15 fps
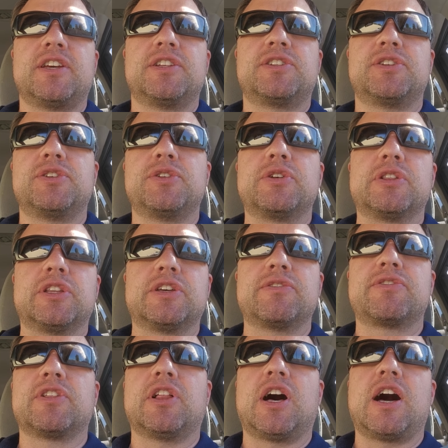to live
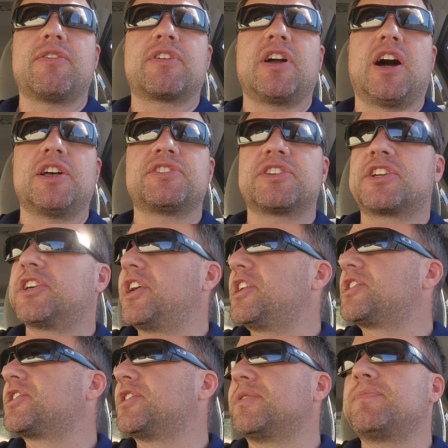the law of
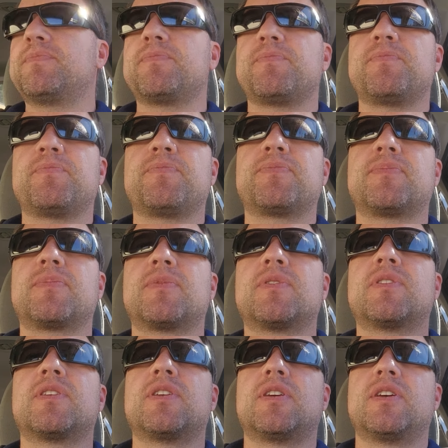
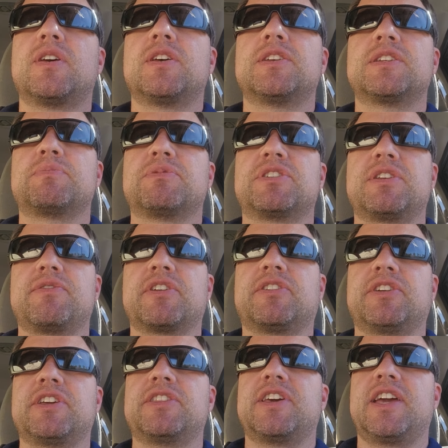consecration,
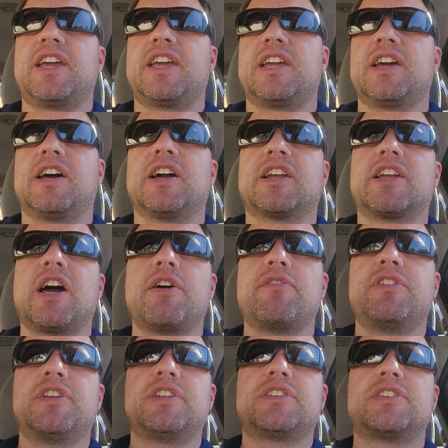specifically the uh,
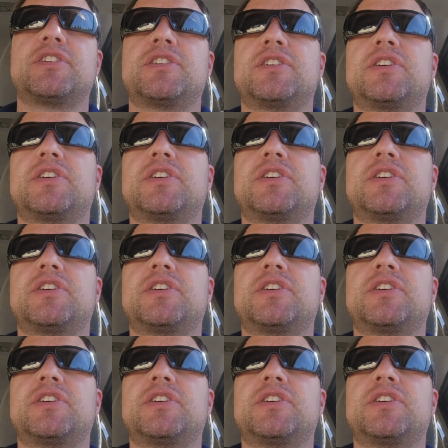covenant